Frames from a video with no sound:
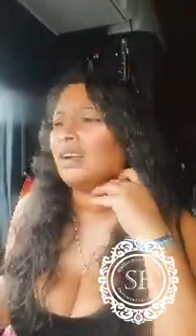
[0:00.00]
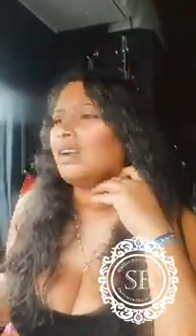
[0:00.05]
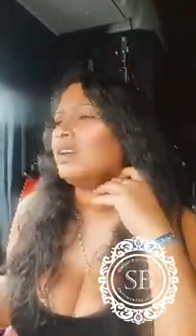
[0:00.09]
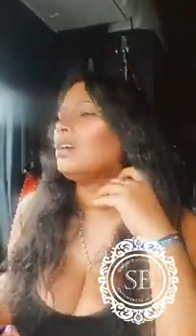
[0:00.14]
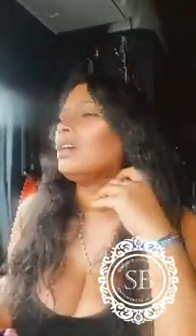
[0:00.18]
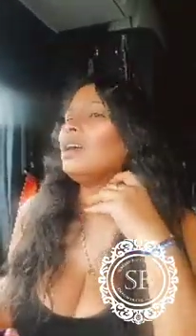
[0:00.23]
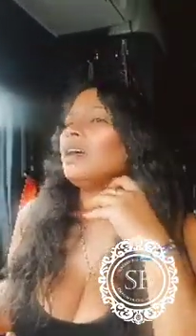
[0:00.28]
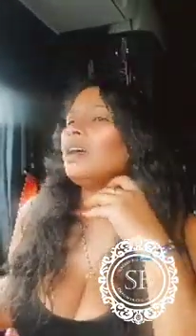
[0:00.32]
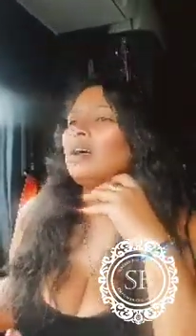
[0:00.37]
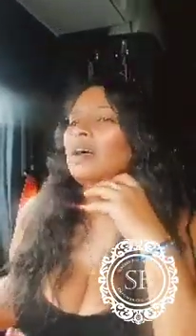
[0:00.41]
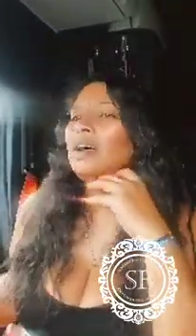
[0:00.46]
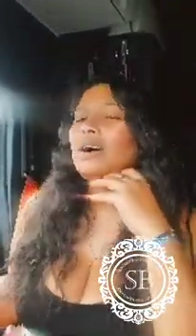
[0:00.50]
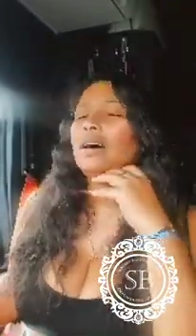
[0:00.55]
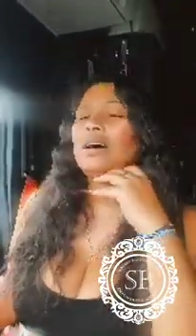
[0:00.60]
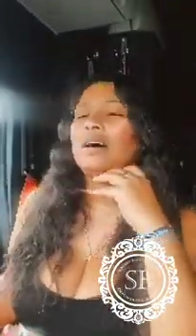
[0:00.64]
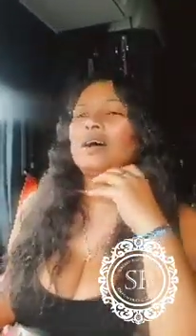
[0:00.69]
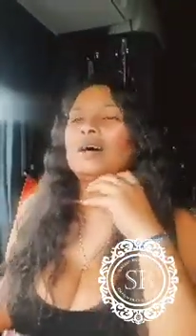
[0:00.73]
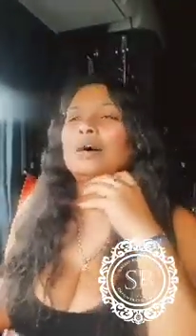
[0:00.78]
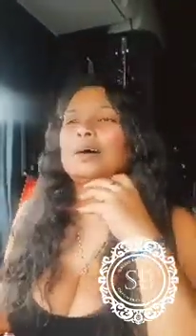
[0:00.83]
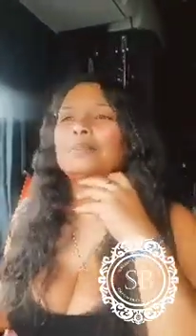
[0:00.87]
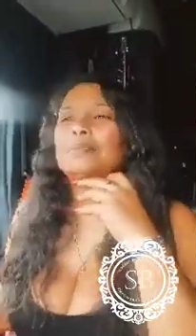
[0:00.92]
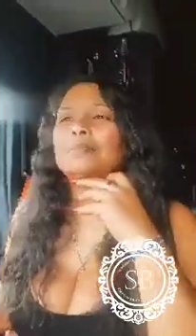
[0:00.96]
And her
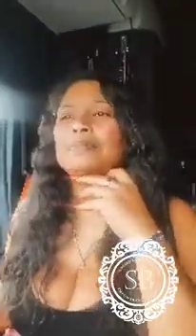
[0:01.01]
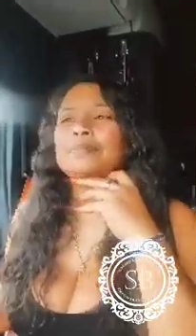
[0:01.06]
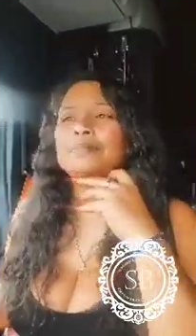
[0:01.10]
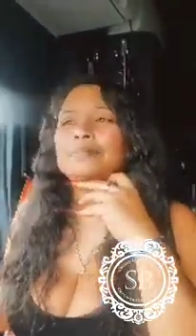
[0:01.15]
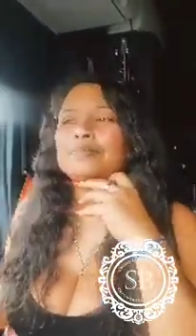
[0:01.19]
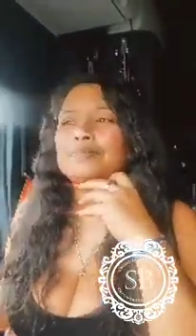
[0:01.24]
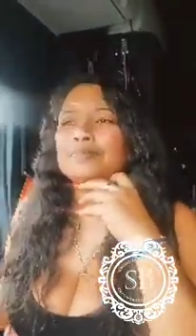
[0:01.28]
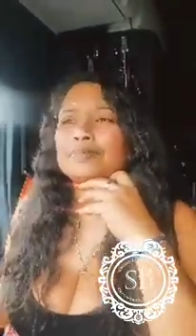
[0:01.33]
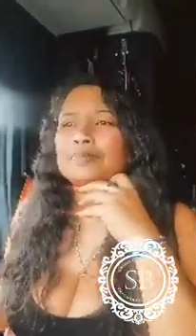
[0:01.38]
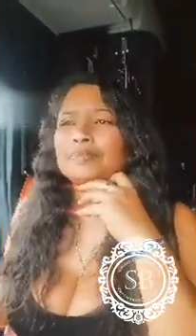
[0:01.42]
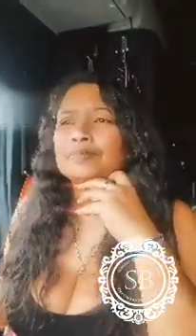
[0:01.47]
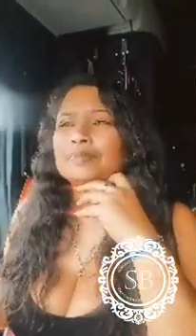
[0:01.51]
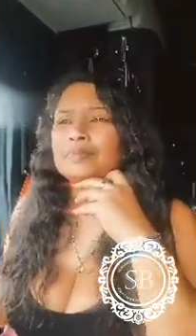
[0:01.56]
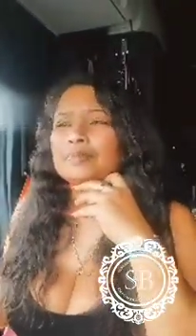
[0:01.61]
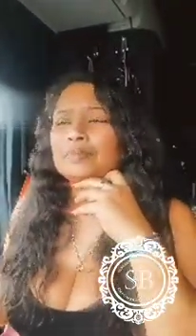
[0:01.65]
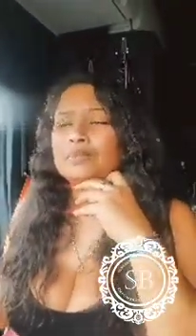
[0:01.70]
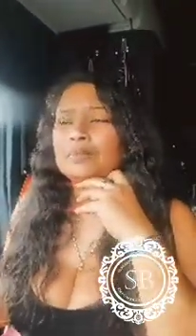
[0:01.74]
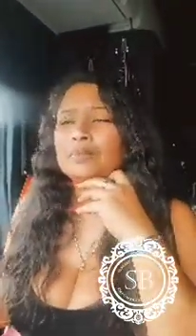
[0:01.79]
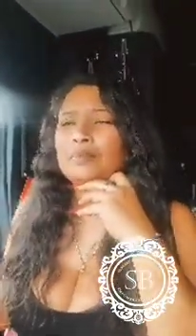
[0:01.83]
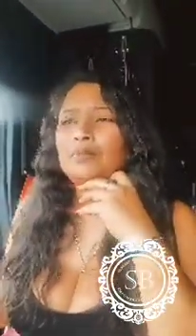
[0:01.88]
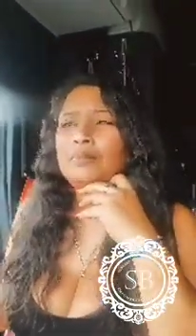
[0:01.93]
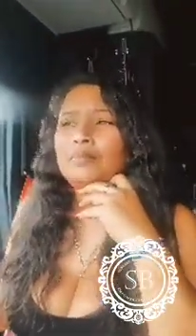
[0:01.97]
hemo went up to
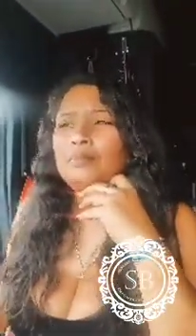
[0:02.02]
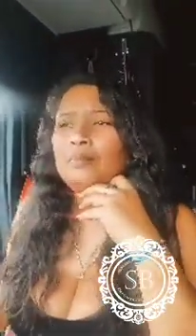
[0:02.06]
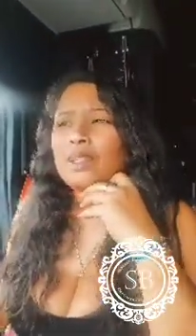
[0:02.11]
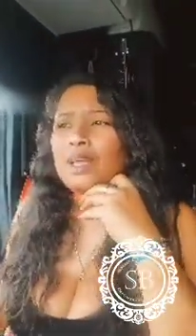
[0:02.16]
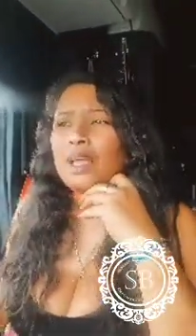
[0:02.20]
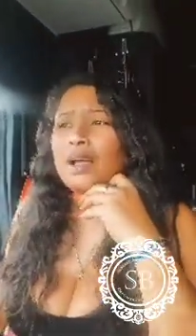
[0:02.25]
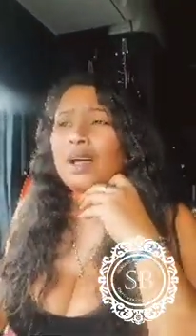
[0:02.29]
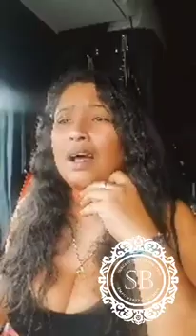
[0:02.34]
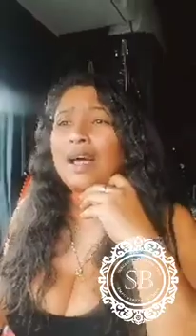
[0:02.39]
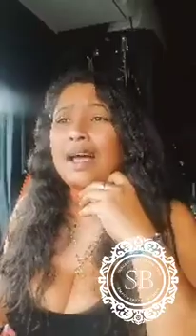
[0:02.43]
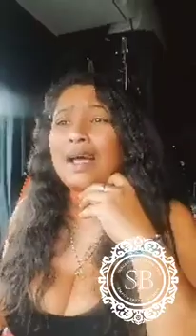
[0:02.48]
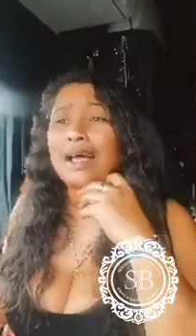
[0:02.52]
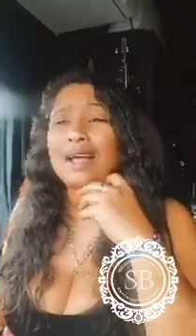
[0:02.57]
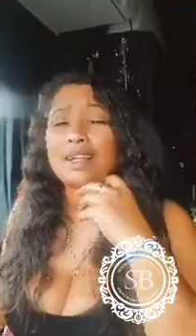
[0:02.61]
14 point something.